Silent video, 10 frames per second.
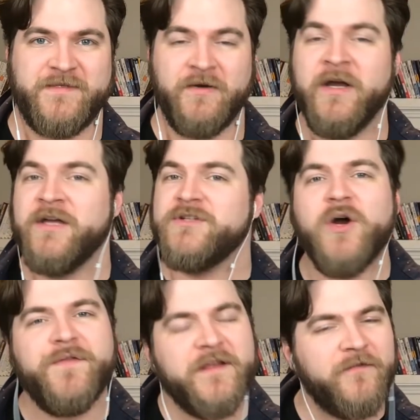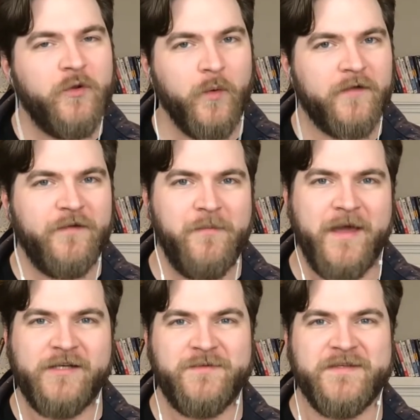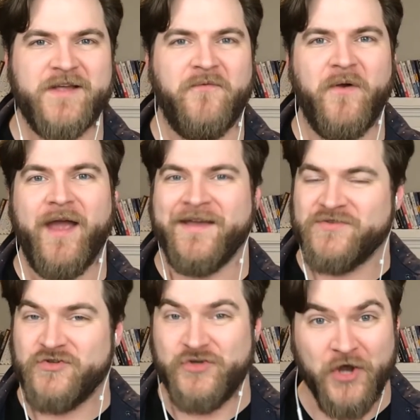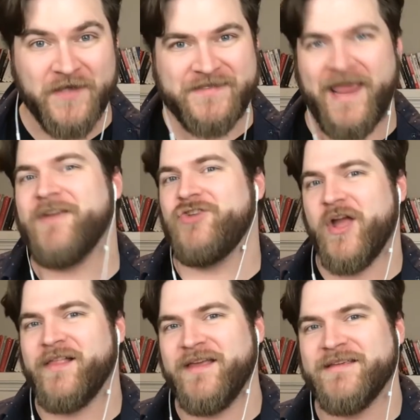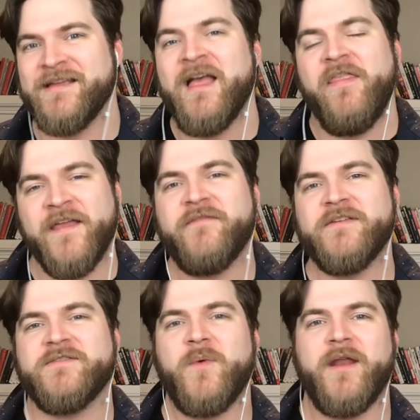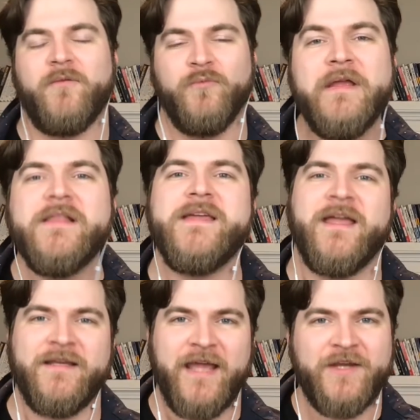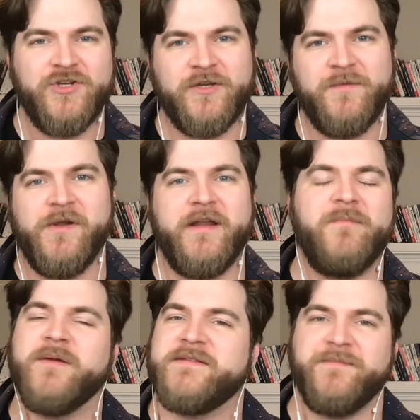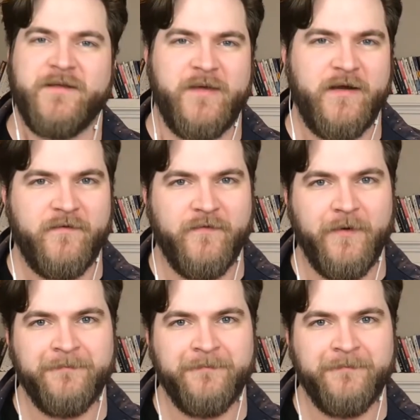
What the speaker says: So don't think of your workflow management software as just a checklist. Think of it as a way to really engage your community and build something meaningful.